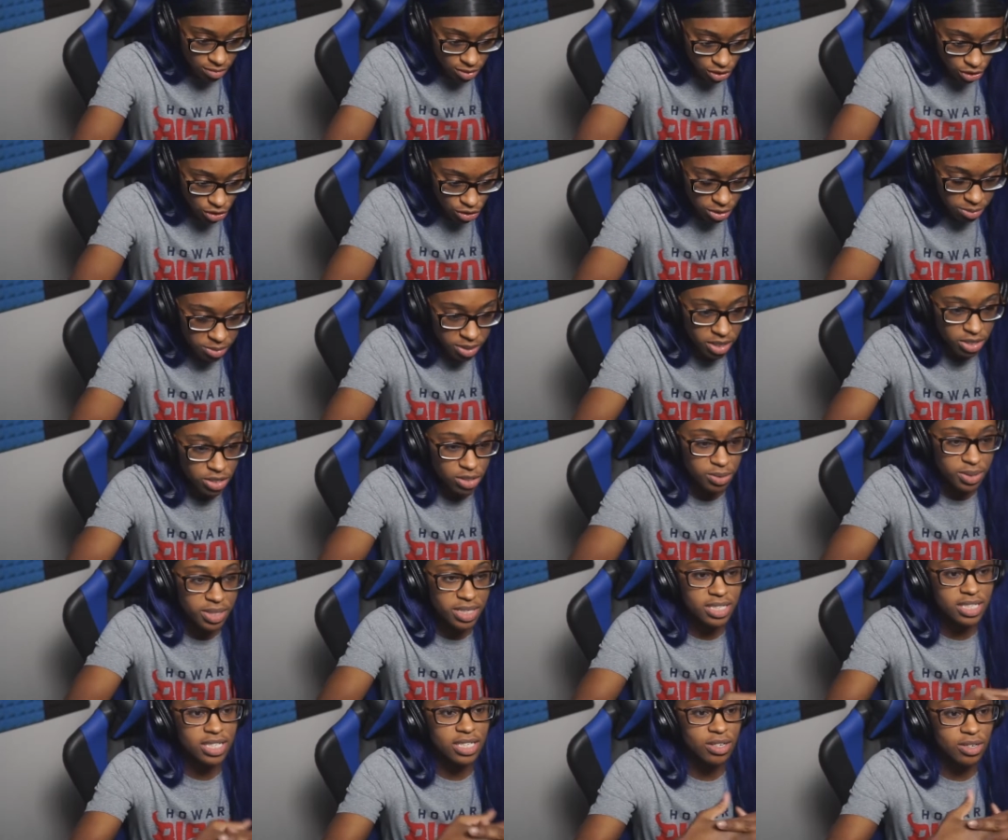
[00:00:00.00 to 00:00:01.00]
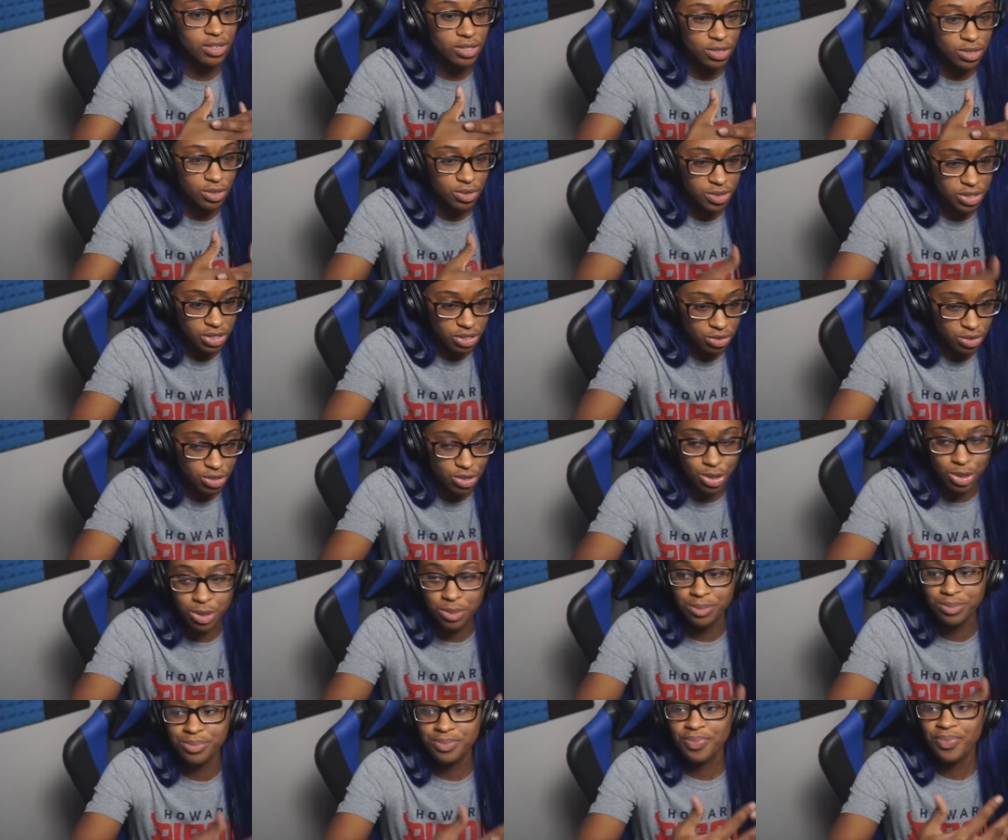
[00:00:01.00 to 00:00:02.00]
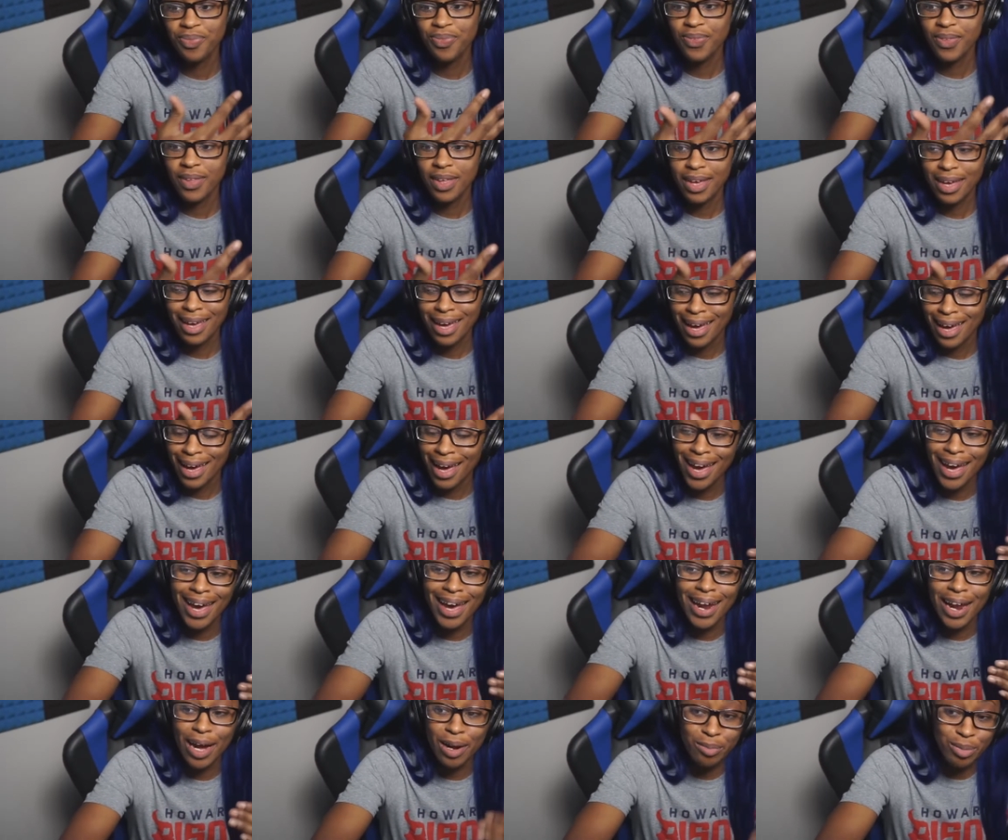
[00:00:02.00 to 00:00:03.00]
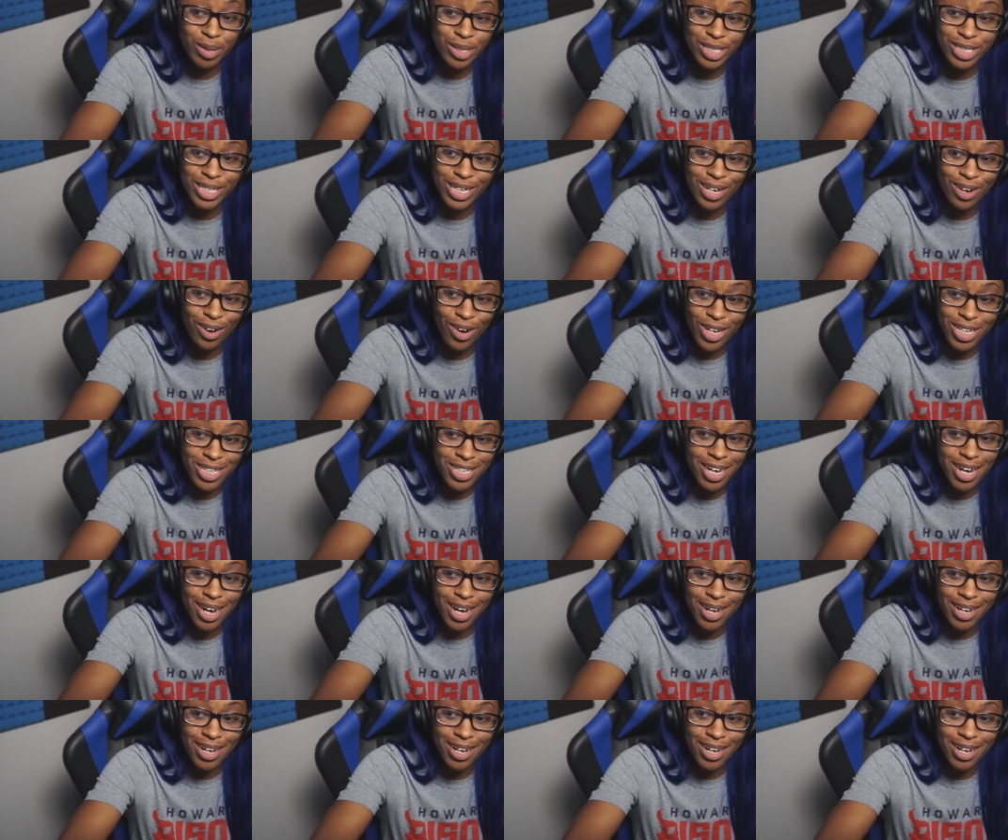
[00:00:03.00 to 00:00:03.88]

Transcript: streaming on Twitch and also doing YouTube. And I appreciate all y'all.